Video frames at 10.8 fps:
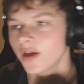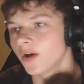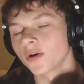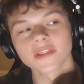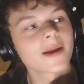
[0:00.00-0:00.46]

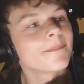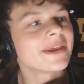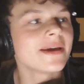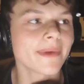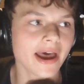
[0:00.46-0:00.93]
There are
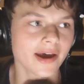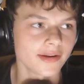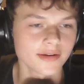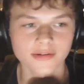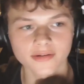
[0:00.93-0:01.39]
other
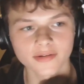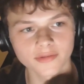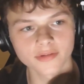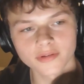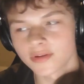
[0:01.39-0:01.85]
ways, like what.